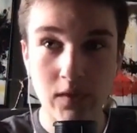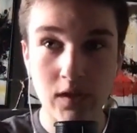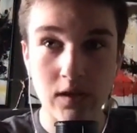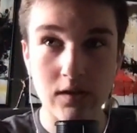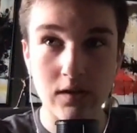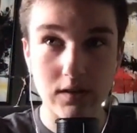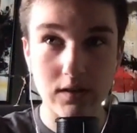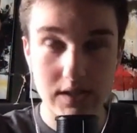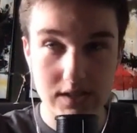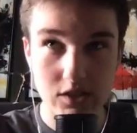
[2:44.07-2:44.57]

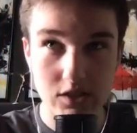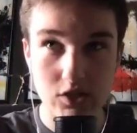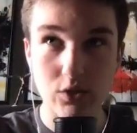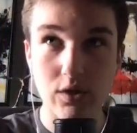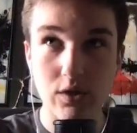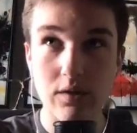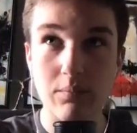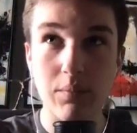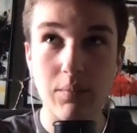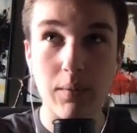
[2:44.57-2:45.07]
listen
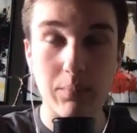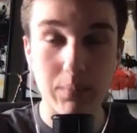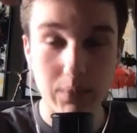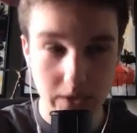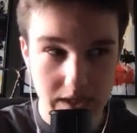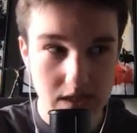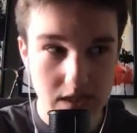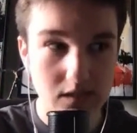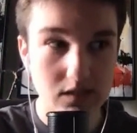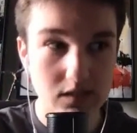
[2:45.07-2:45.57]
to it, but
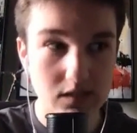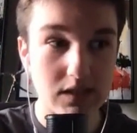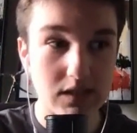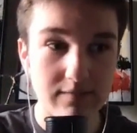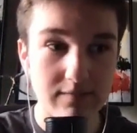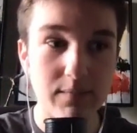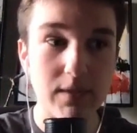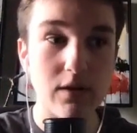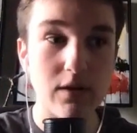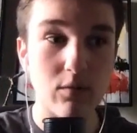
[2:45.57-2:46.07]
please
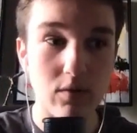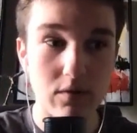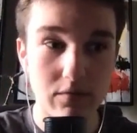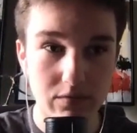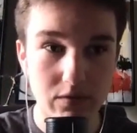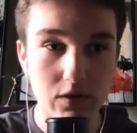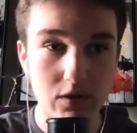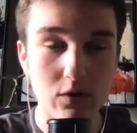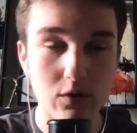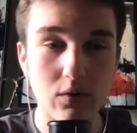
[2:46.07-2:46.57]
leave me a
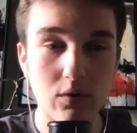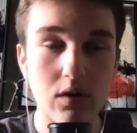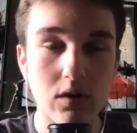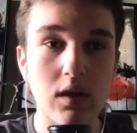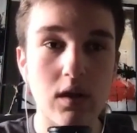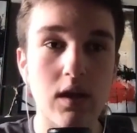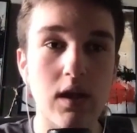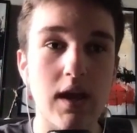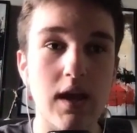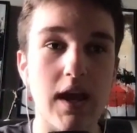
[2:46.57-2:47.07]
review.
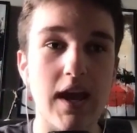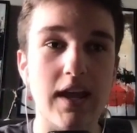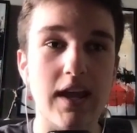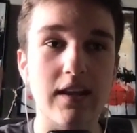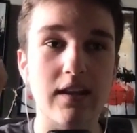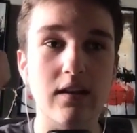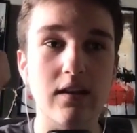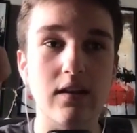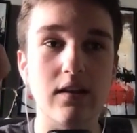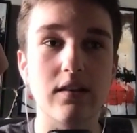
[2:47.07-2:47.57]

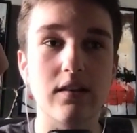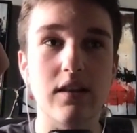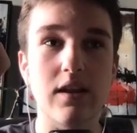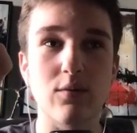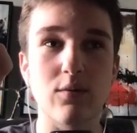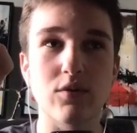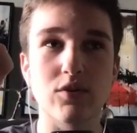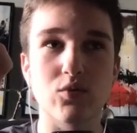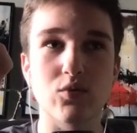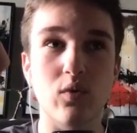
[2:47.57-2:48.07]
And
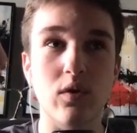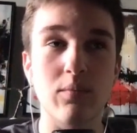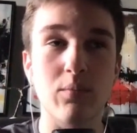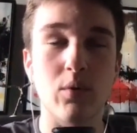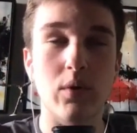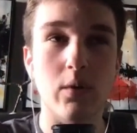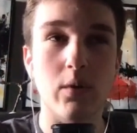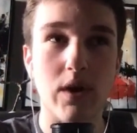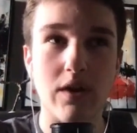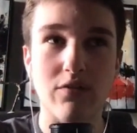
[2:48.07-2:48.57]
there was one
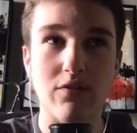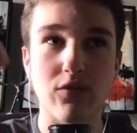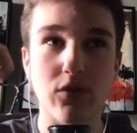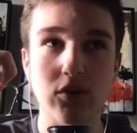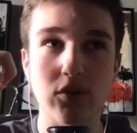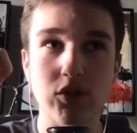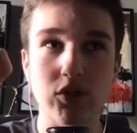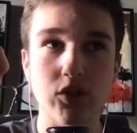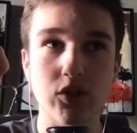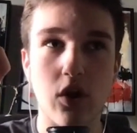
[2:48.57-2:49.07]
point when I
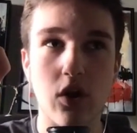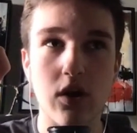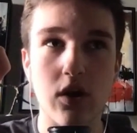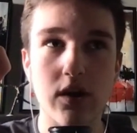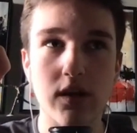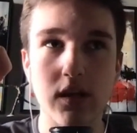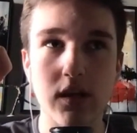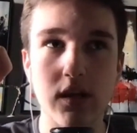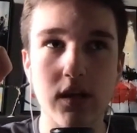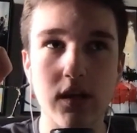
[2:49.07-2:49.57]
first
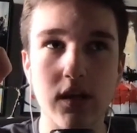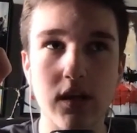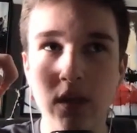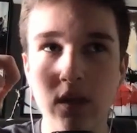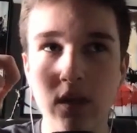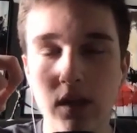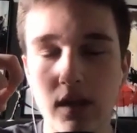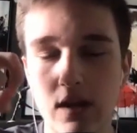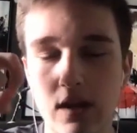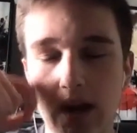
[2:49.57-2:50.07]
started it,
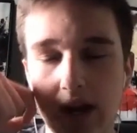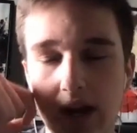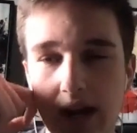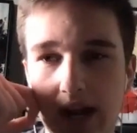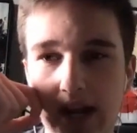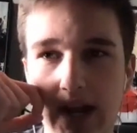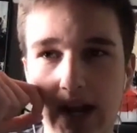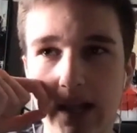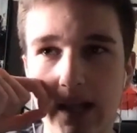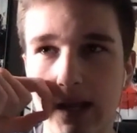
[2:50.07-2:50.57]
I
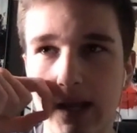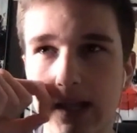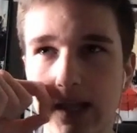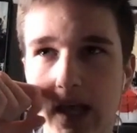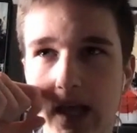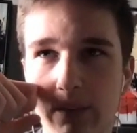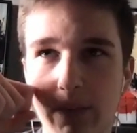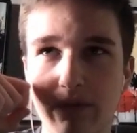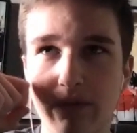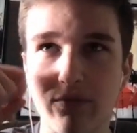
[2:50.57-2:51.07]
kind of got like a
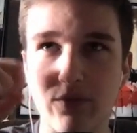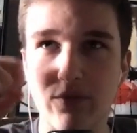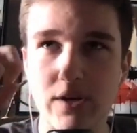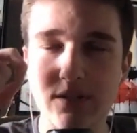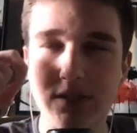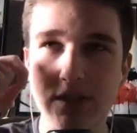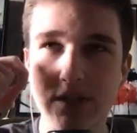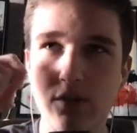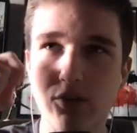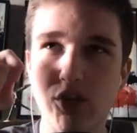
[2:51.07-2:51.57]
lot of my
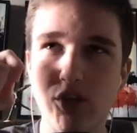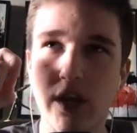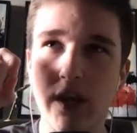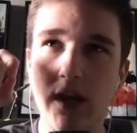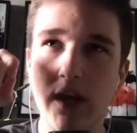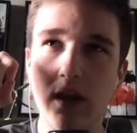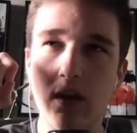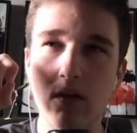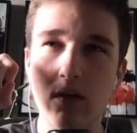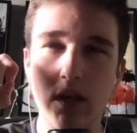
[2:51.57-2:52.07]
friends to go check it
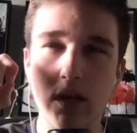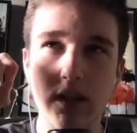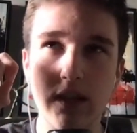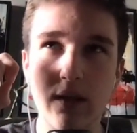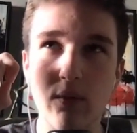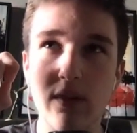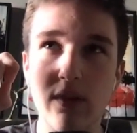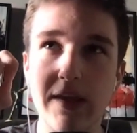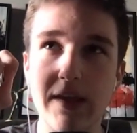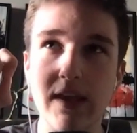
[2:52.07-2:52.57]
out, and they
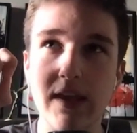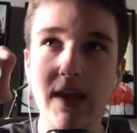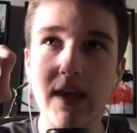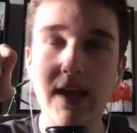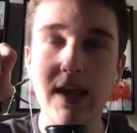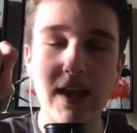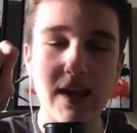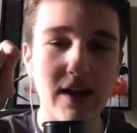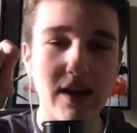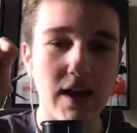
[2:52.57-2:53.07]
were like,
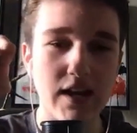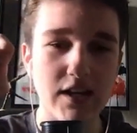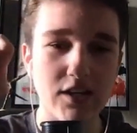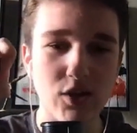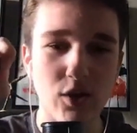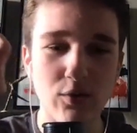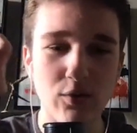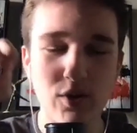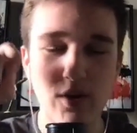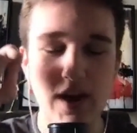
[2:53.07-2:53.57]
hey, I
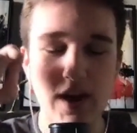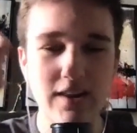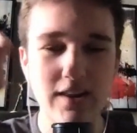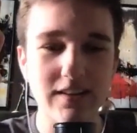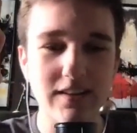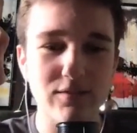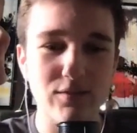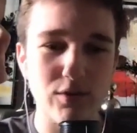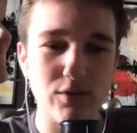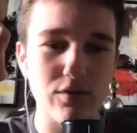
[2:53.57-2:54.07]
don't know how to
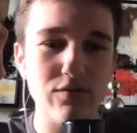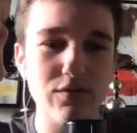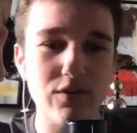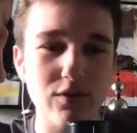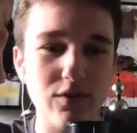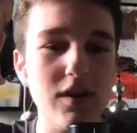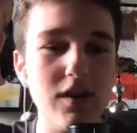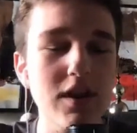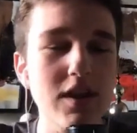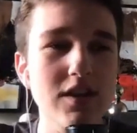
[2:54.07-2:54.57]
leave your
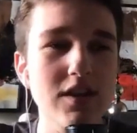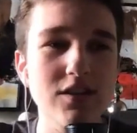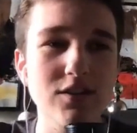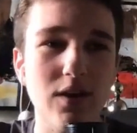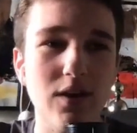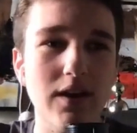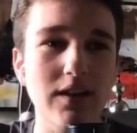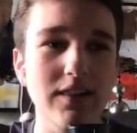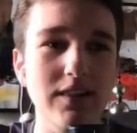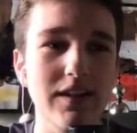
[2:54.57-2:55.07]
review. So
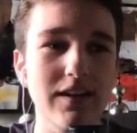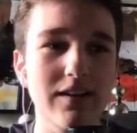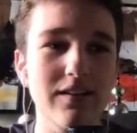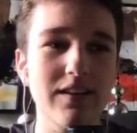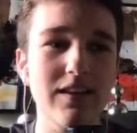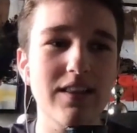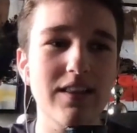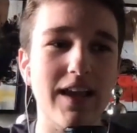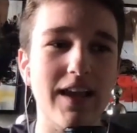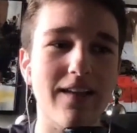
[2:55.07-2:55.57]
I
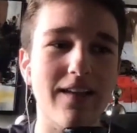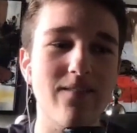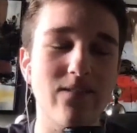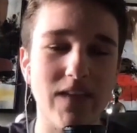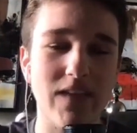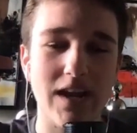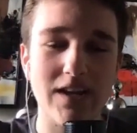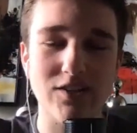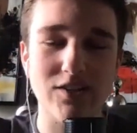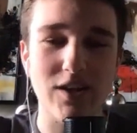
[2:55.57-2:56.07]
literally,
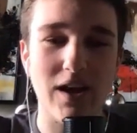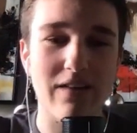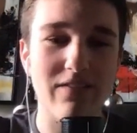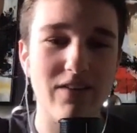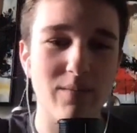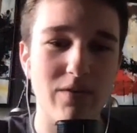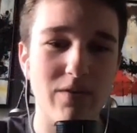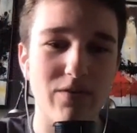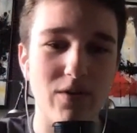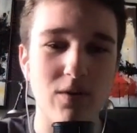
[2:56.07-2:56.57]
I still have it
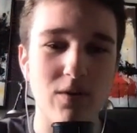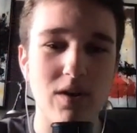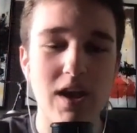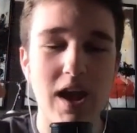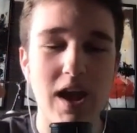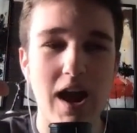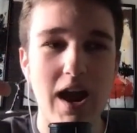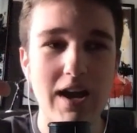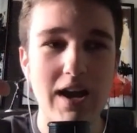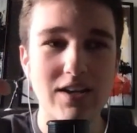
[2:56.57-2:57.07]
on my phone.
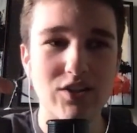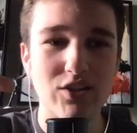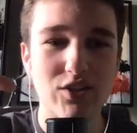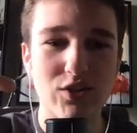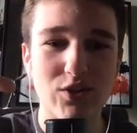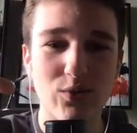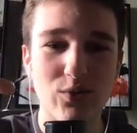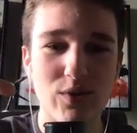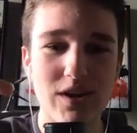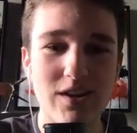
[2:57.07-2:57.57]
I
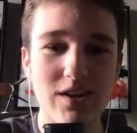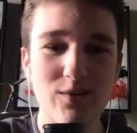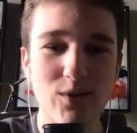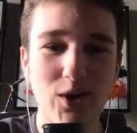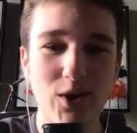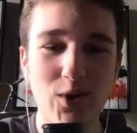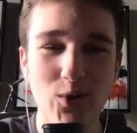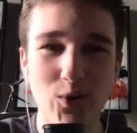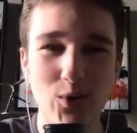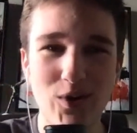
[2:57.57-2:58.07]
screen
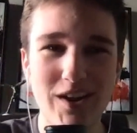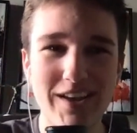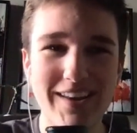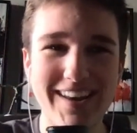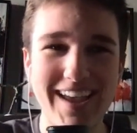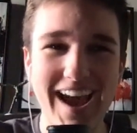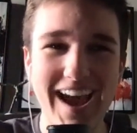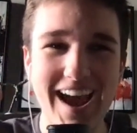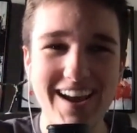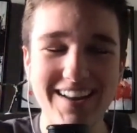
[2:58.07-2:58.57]

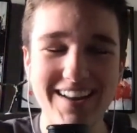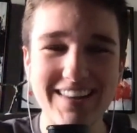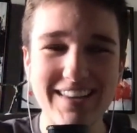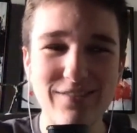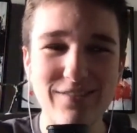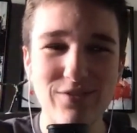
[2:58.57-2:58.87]
recorded how to leave your